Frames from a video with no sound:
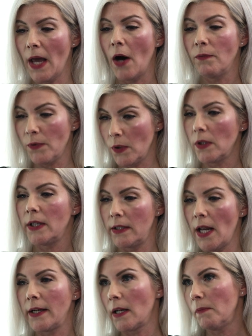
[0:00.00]
helpful
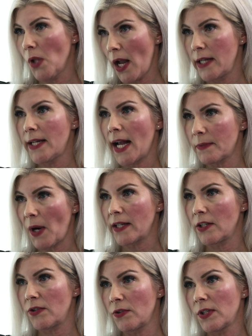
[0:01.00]
and compliant tax
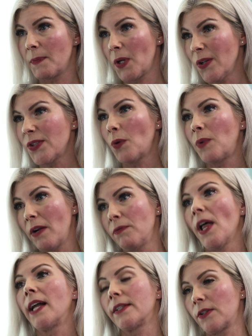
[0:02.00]
practitioners, but also red
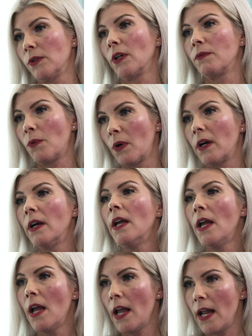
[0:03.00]
flags to look for
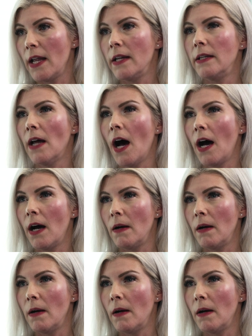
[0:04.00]
in